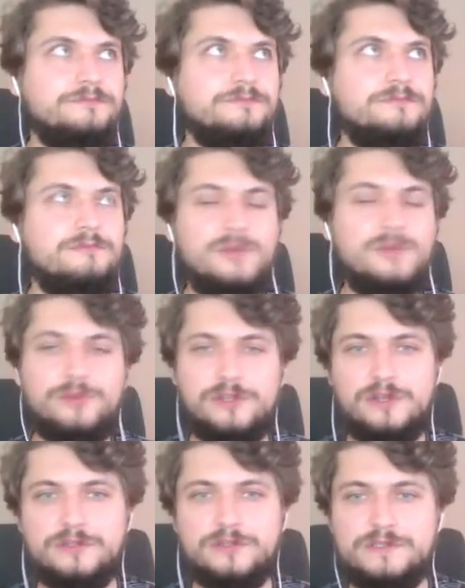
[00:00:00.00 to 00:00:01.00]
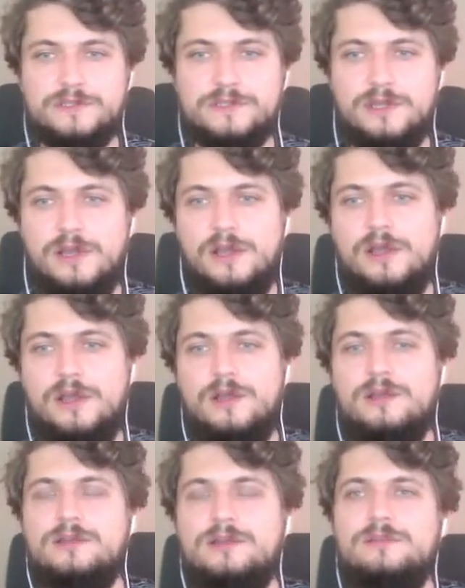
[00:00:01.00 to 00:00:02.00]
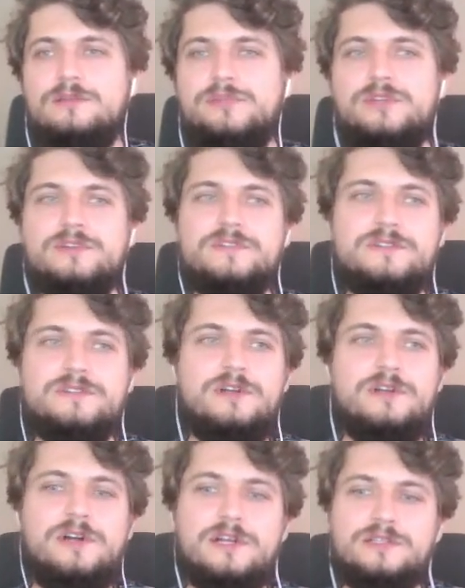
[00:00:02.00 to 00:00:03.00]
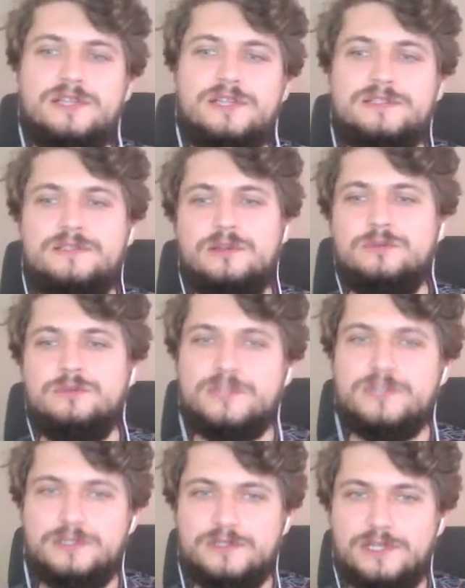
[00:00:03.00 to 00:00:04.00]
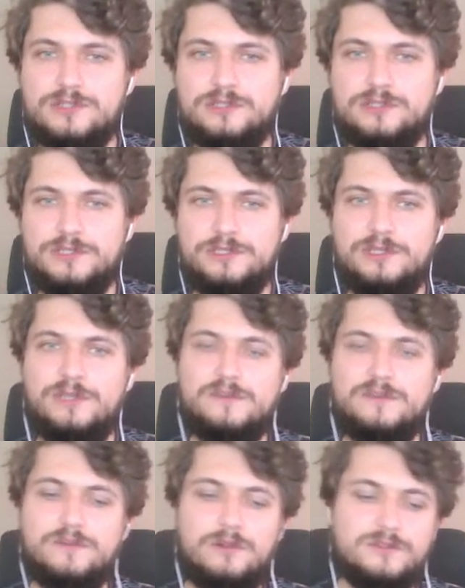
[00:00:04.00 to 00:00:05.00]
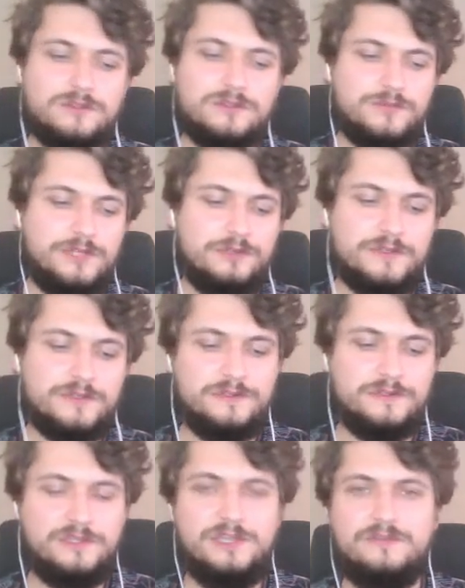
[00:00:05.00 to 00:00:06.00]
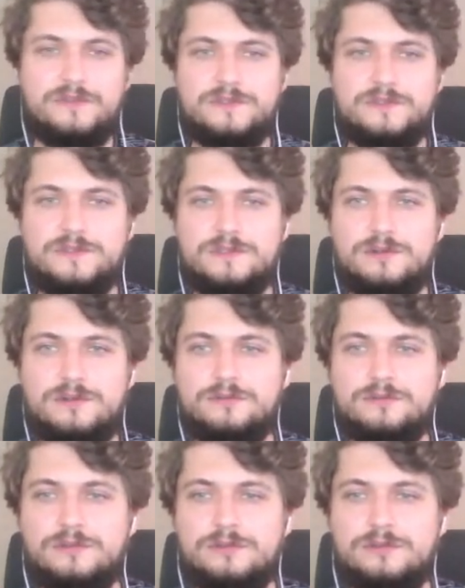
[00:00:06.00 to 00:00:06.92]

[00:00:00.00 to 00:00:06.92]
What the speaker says: memory contents. Because RR does its own scheduling, it also records the events on